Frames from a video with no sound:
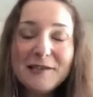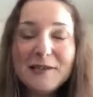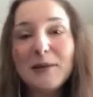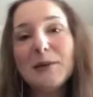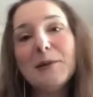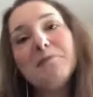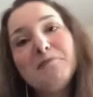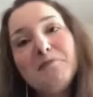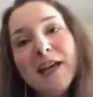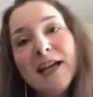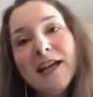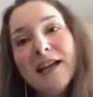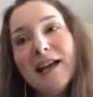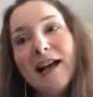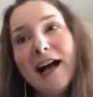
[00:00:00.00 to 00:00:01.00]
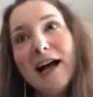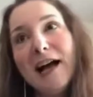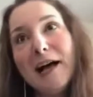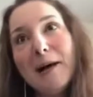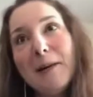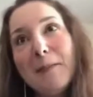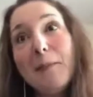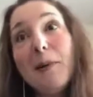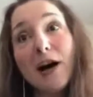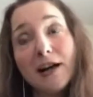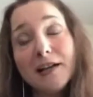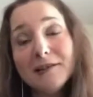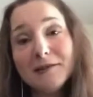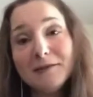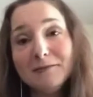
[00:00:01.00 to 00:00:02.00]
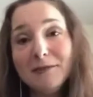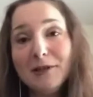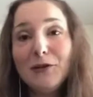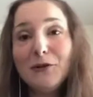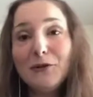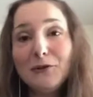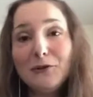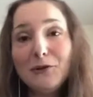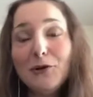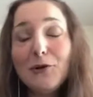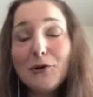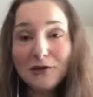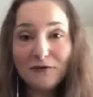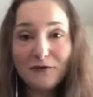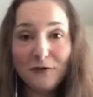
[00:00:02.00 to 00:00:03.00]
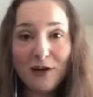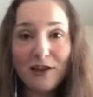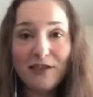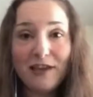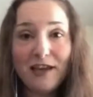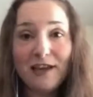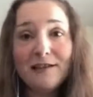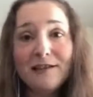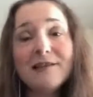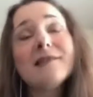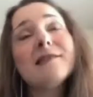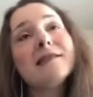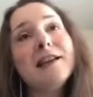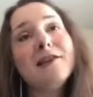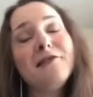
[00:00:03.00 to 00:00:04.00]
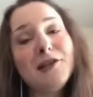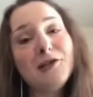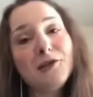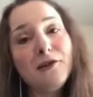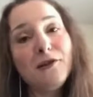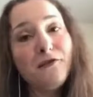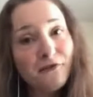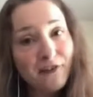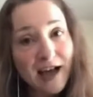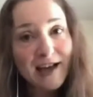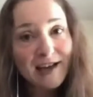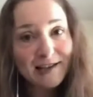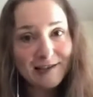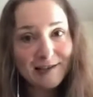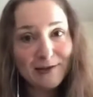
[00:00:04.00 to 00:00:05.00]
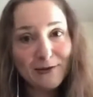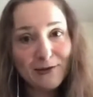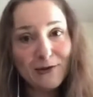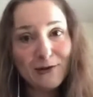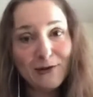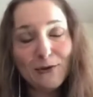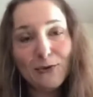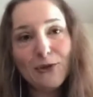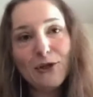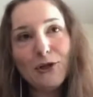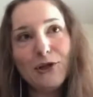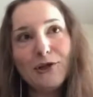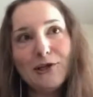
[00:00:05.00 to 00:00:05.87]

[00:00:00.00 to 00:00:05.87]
So, but who looks for things eventually finds the solution.